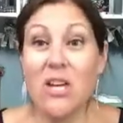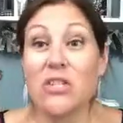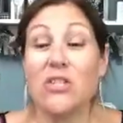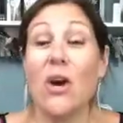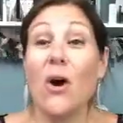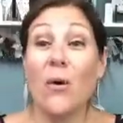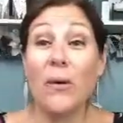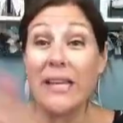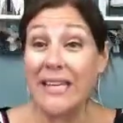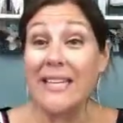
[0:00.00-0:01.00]
So
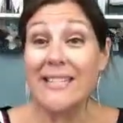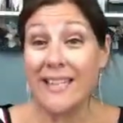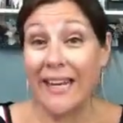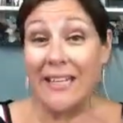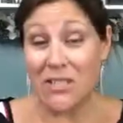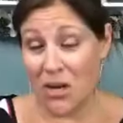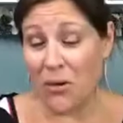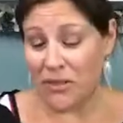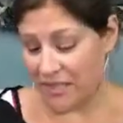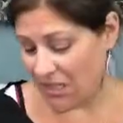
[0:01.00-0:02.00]
he's getting to know
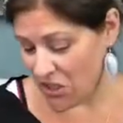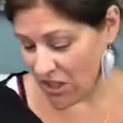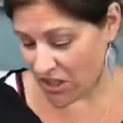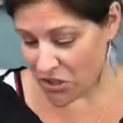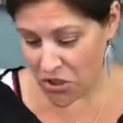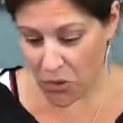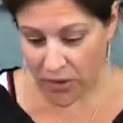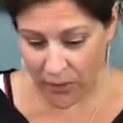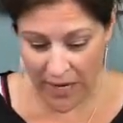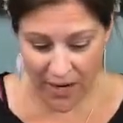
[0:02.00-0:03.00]
his teachers, joking
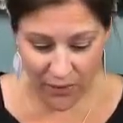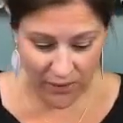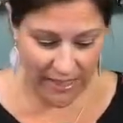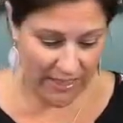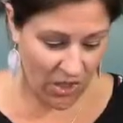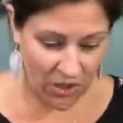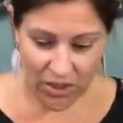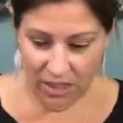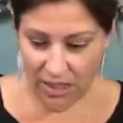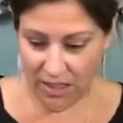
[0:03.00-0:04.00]
around. That's all
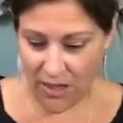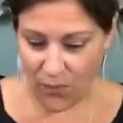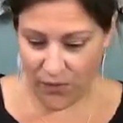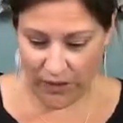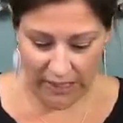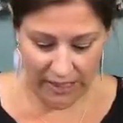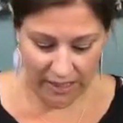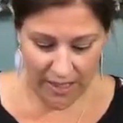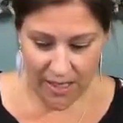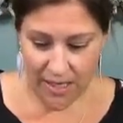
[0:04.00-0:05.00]
good. Hopefully
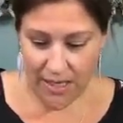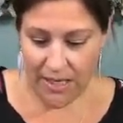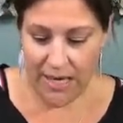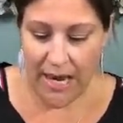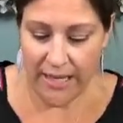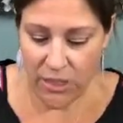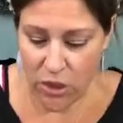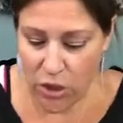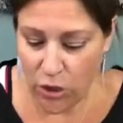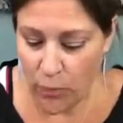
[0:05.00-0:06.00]
not
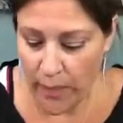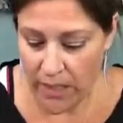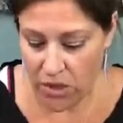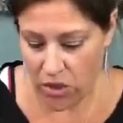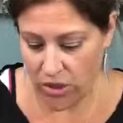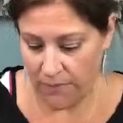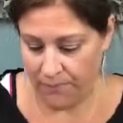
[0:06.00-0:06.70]
too much.